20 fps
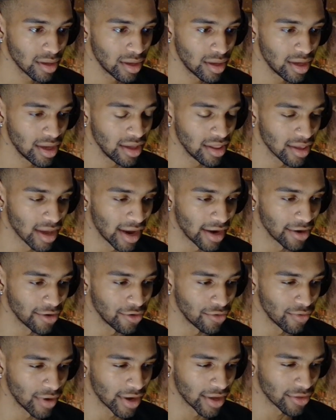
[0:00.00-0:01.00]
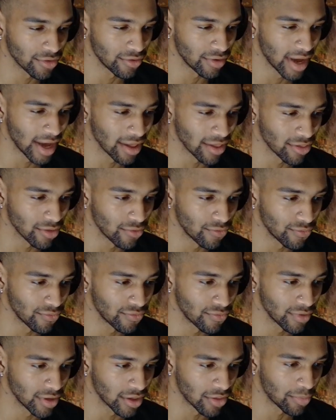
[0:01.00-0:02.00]
he's not a director and has no
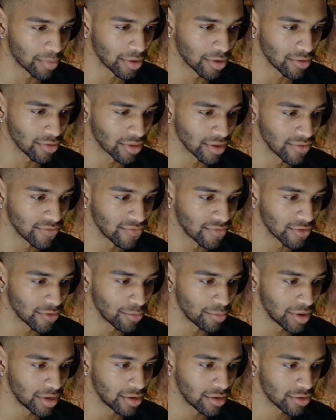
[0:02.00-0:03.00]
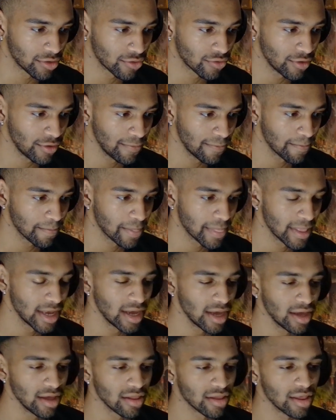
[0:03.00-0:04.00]
experience in film industry.
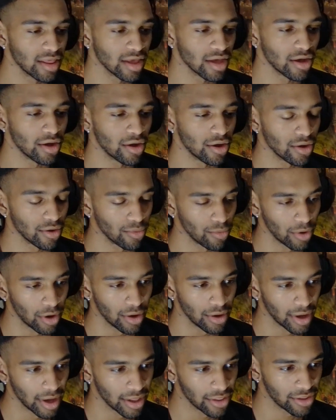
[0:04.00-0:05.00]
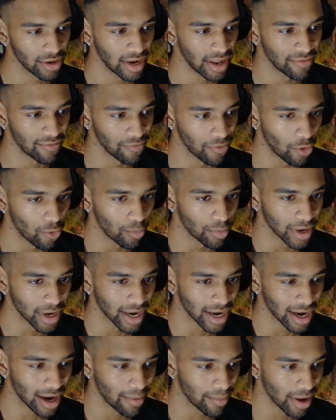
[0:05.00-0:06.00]
See, well, I shouldn't have opened
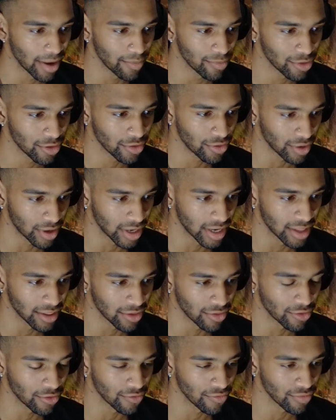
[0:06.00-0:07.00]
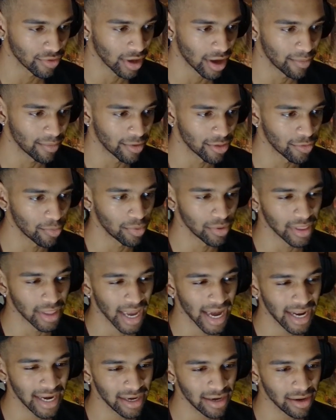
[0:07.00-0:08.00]
that comment. I'm just looking at the surface comments, but
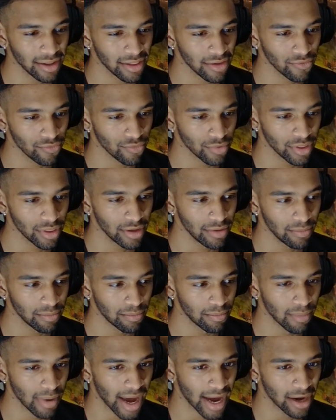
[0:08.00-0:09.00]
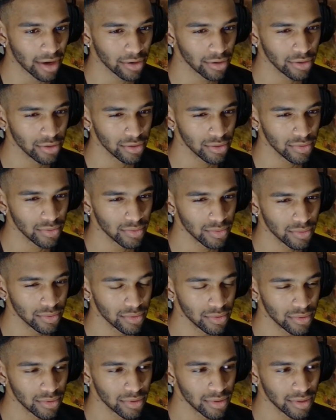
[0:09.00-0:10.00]
that doesn't really matter.
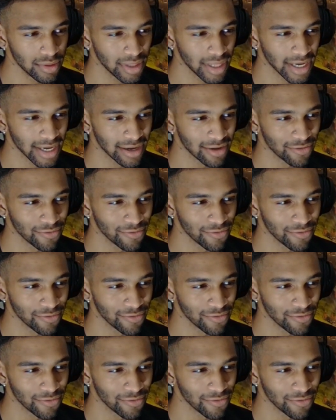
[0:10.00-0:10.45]
Like,